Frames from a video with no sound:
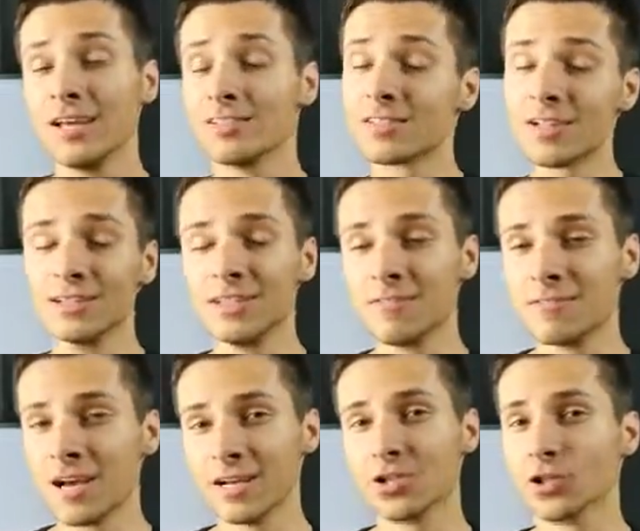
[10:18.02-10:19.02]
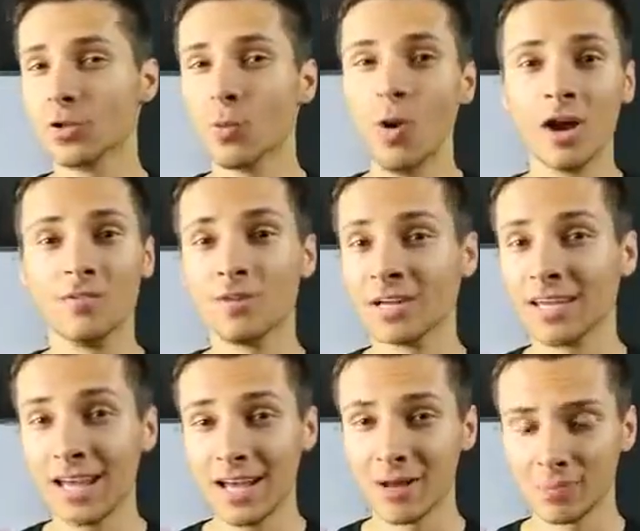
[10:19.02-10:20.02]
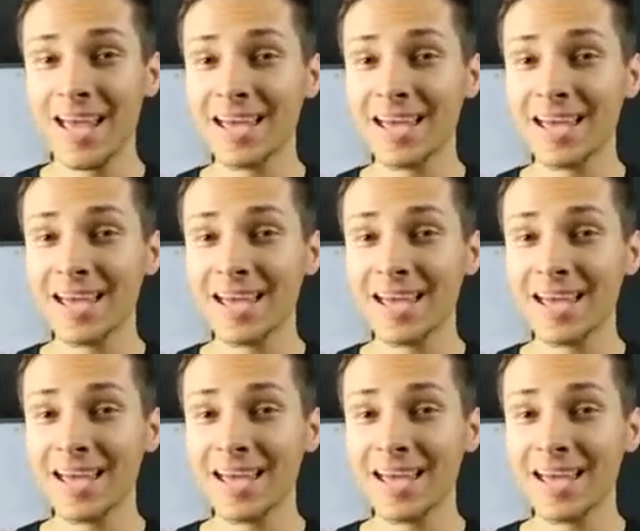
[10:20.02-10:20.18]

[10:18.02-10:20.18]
and slightly faster Wi-Fi cap.